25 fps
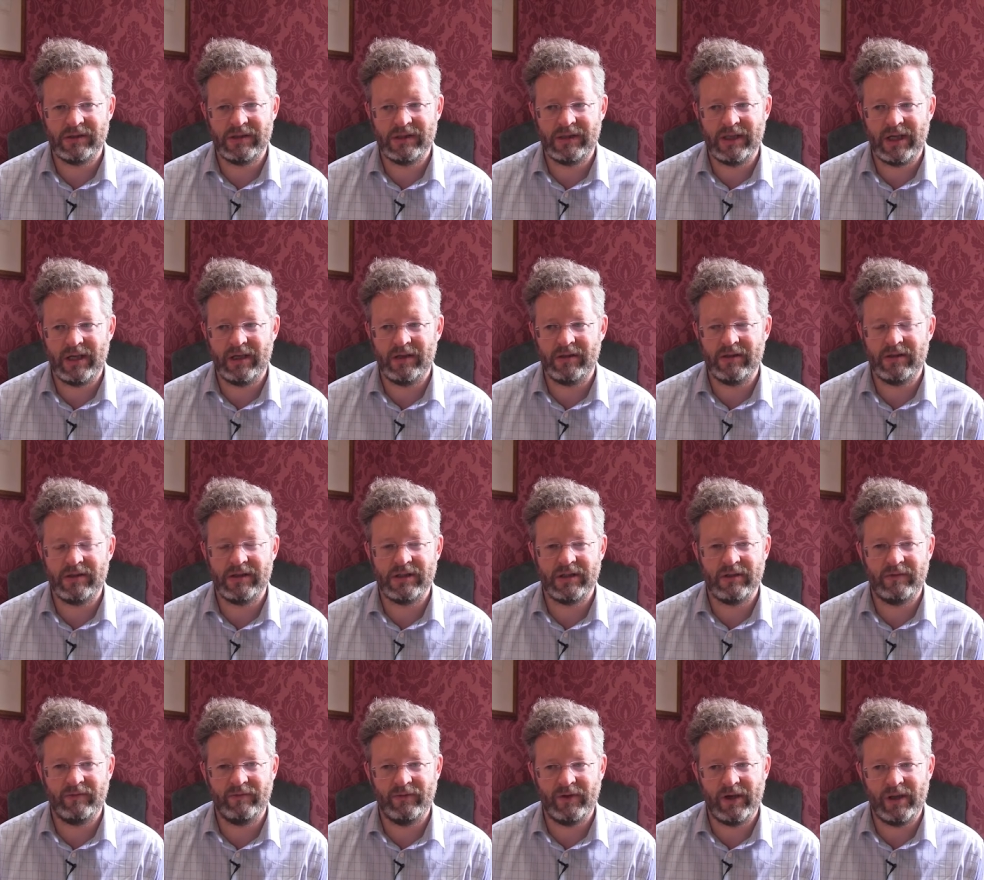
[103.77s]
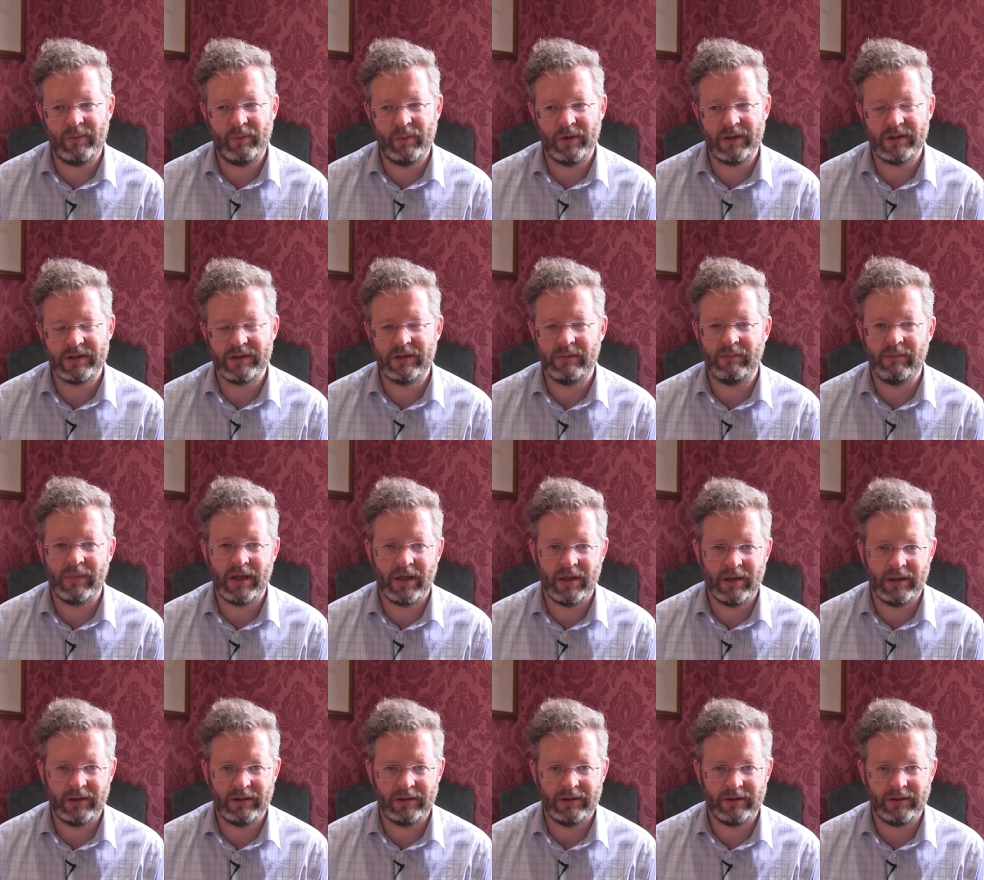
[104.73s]
standards and frameworks in
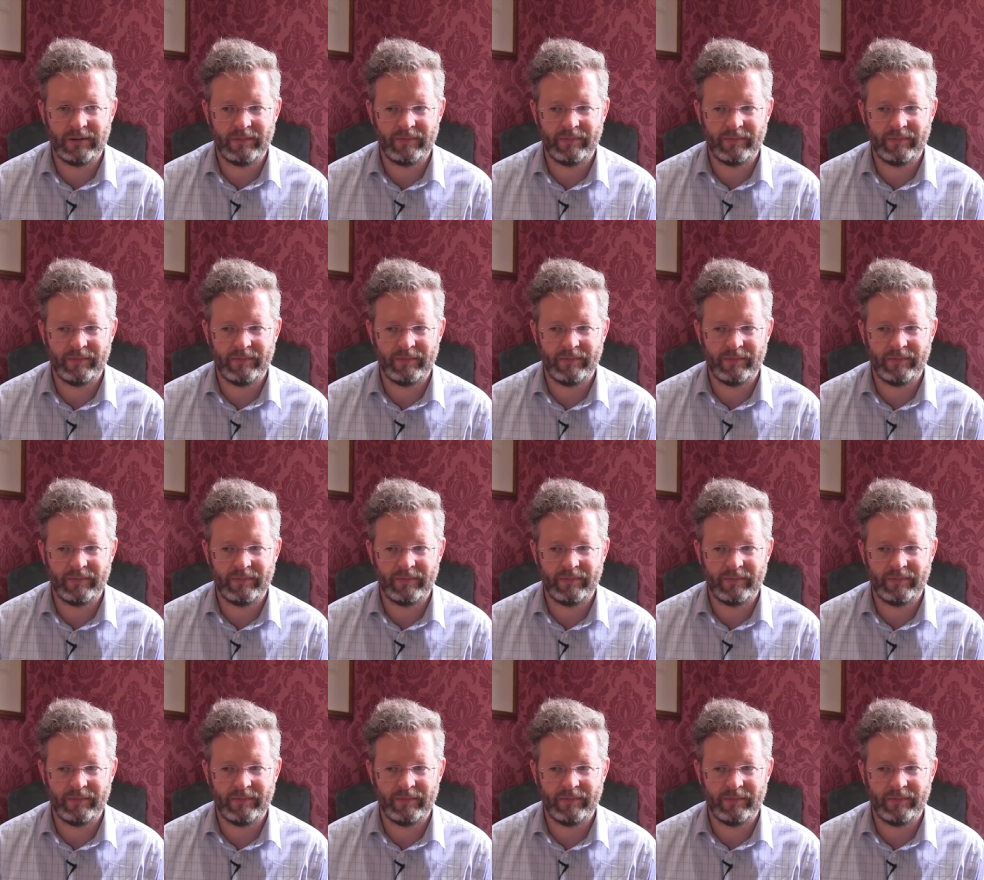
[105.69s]
mind.